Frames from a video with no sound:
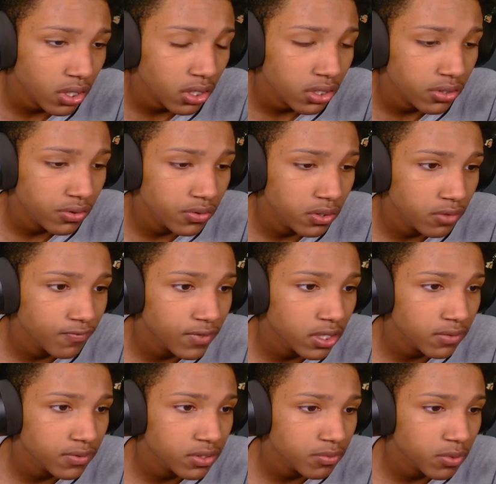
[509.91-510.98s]
You know,
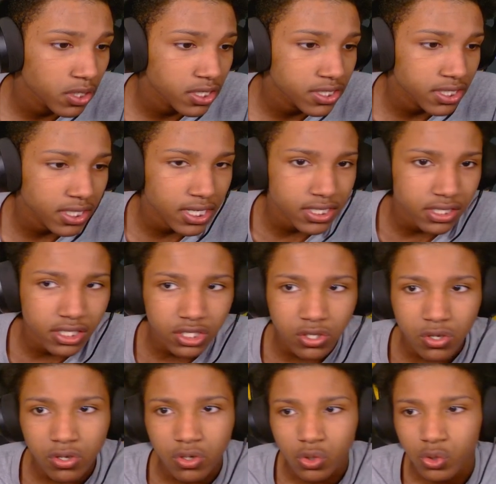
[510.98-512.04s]
very depressing. Actually, let's
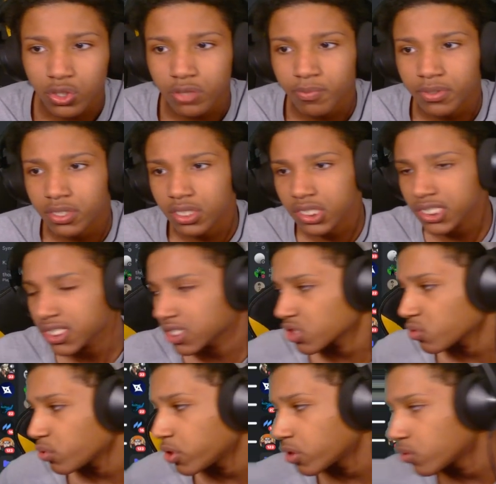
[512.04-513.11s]
call Orc Production Studio.